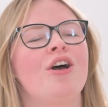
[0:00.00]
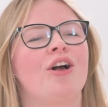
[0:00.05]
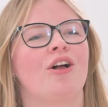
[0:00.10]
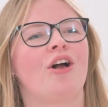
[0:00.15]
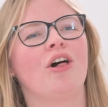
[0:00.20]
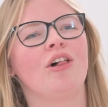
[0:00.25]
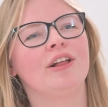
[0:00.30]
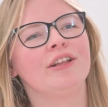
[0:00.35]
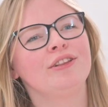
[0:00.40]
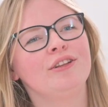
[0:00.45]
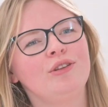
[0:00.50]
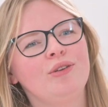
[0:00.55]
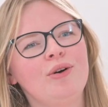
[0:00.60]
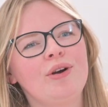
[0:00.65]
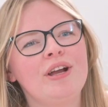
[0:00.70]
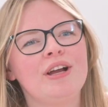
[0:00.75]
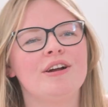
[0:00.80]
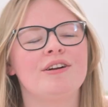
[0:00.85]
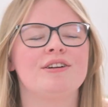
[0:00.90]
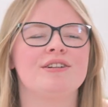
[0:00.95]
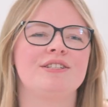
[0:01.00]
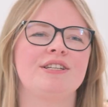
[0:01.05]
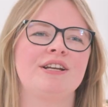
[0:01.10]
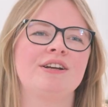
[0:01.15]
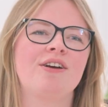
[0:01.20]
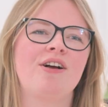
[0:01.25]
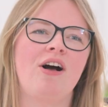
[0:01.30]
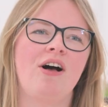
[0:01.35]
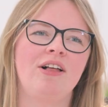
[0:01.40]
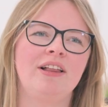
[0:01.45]
calling the lawyers
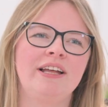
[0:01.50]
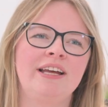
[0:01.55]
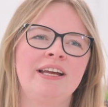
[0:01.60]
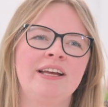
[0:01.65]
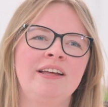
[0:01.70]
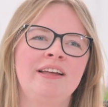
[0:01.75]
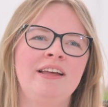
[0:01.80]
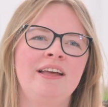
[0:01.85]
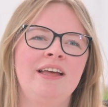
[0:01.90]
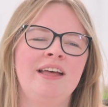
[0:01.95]
and calling